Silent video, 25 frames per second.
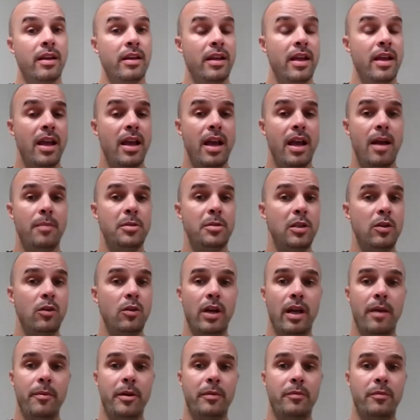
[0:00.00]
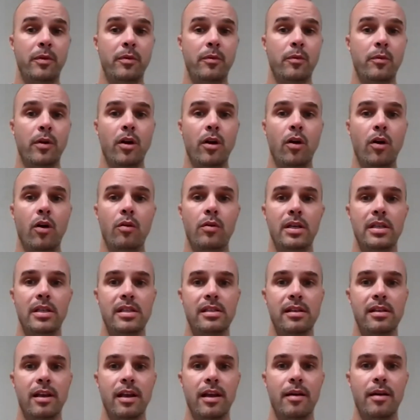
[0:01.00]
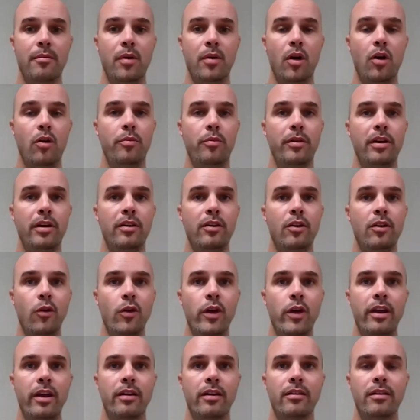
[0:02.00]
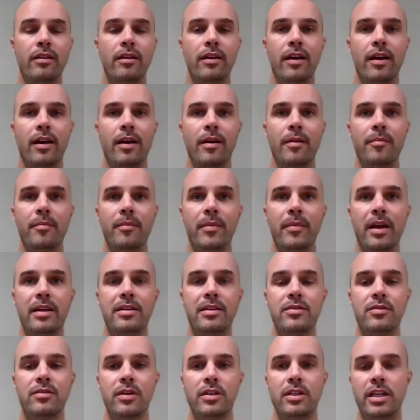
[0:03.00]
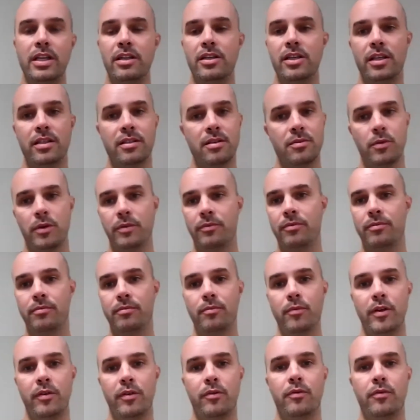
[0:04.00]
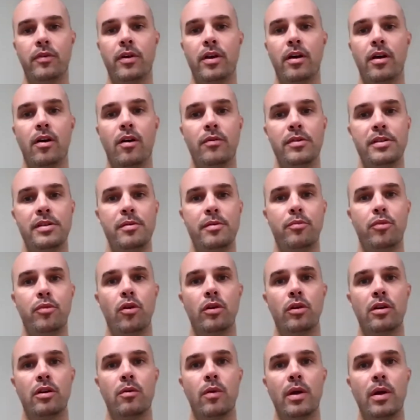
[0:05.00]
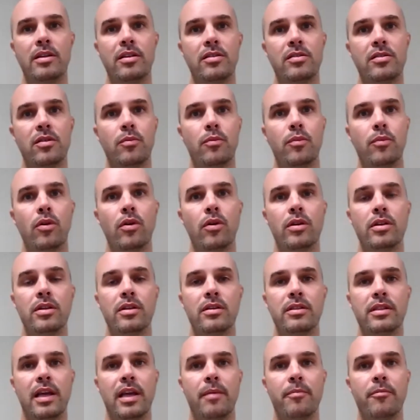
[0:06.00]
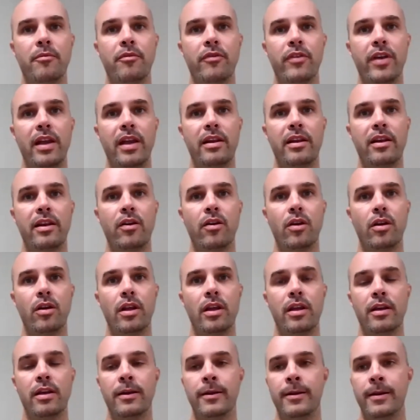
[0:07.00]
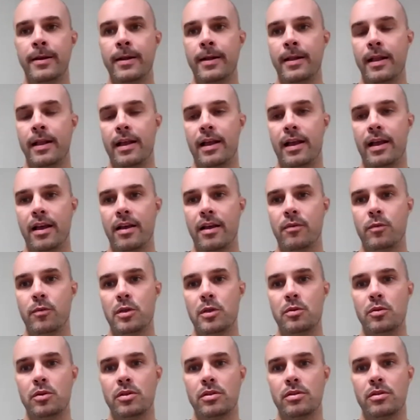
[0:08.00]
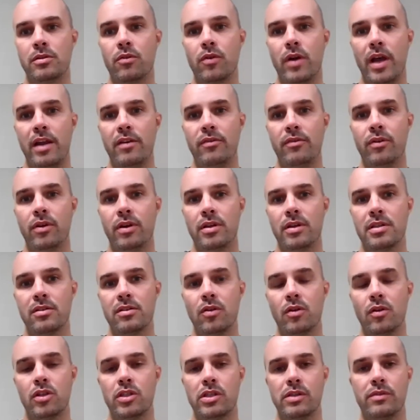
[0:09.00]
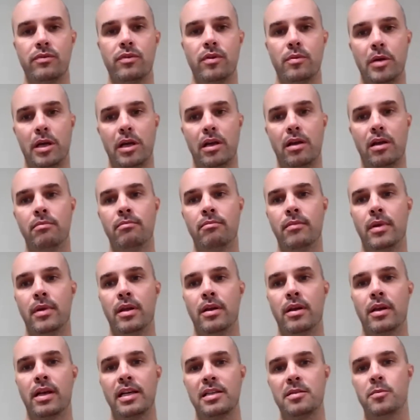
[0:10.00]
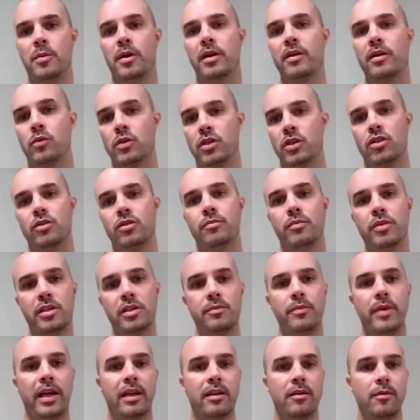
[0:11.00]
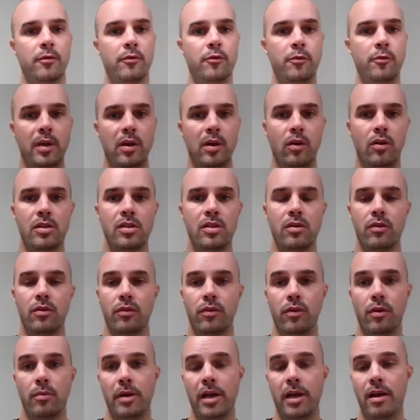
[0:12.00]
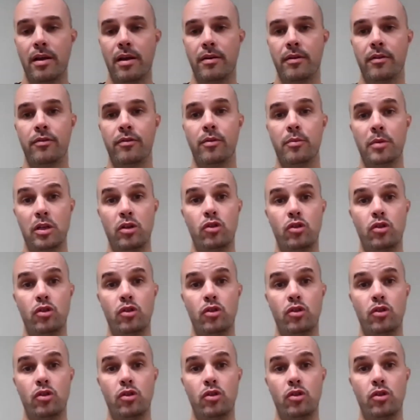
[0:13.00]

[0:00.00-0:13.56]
Yeah, absolutely. I mean, we're always um, open and looking um, at strategics. We've, we've uh, obviously brought Qantas on board um, fairly early, uh, which was great for us, not just from a customer acquisition perspective, but also from a, from a